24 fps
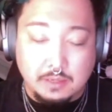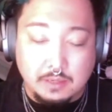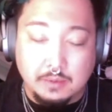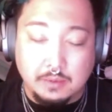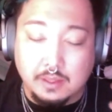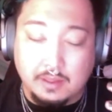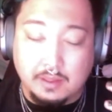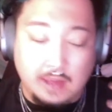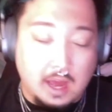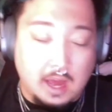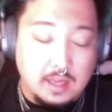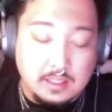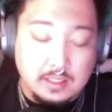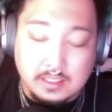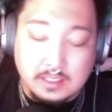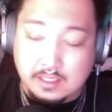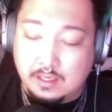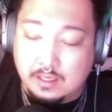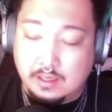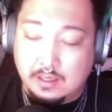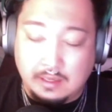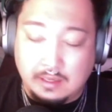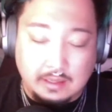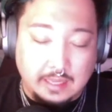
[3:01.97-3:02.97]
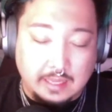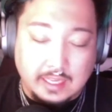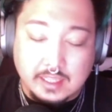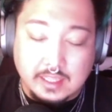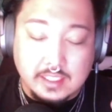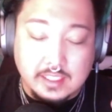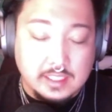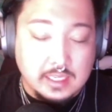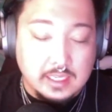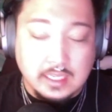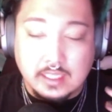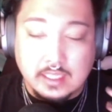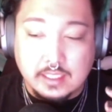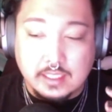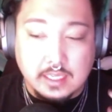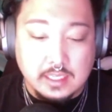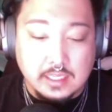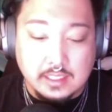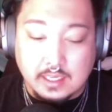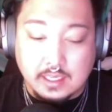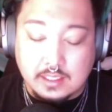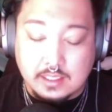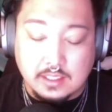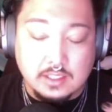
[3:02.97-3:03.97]
with us, the CDC
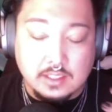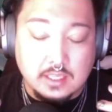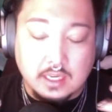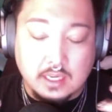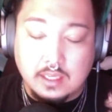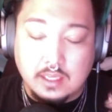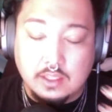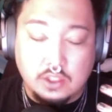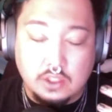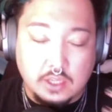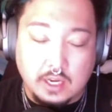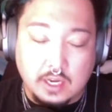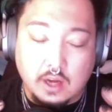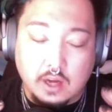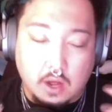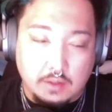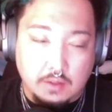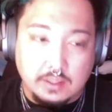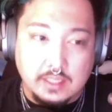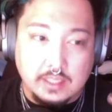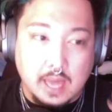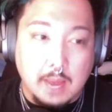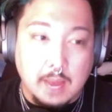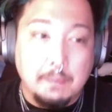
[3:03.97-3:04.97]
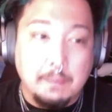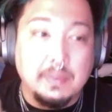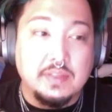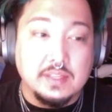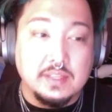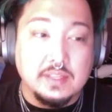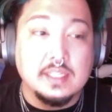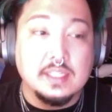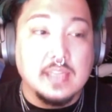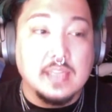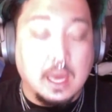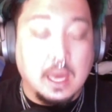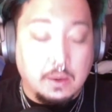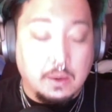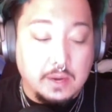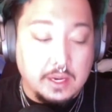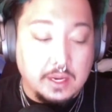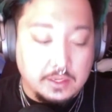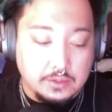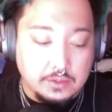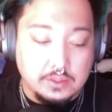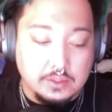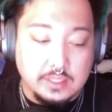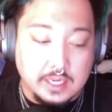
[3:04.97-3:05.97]
sends us shit all the time. But this is how I
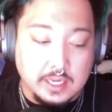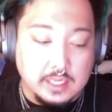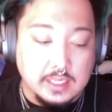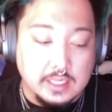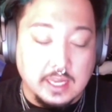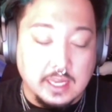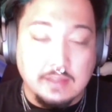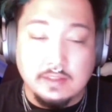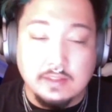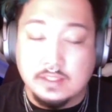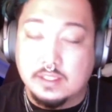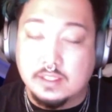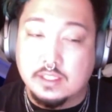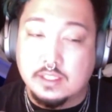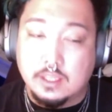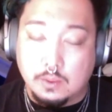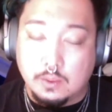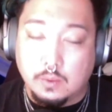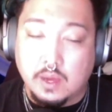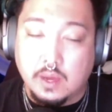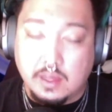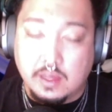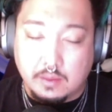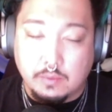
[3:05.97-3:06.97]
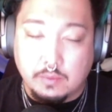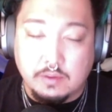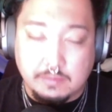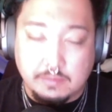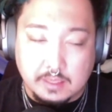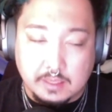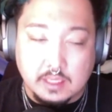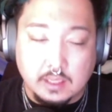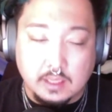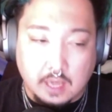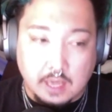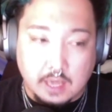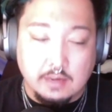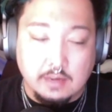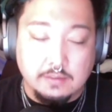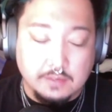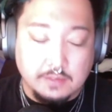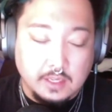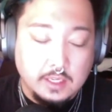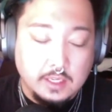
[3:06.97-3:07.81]
understand it, and this is the way that we've been kind of